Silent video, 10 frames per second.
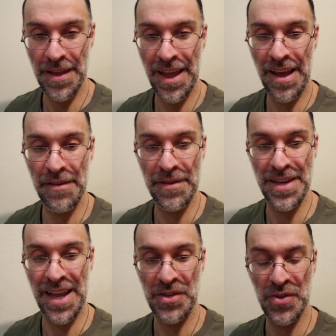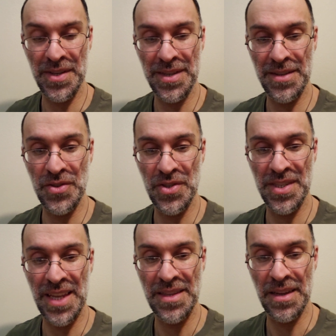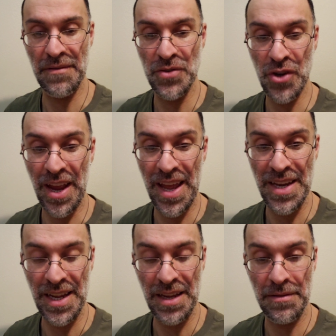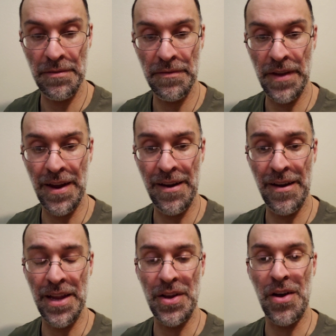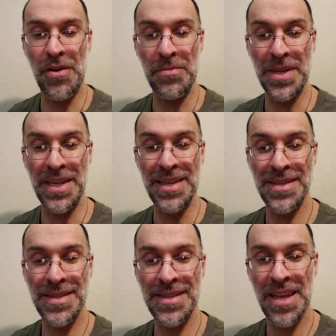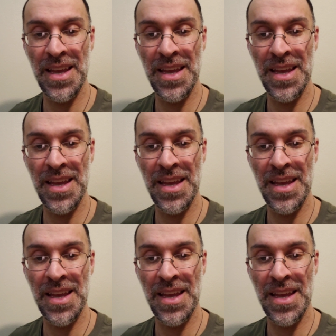have a natural sense of dread and fear and ominous.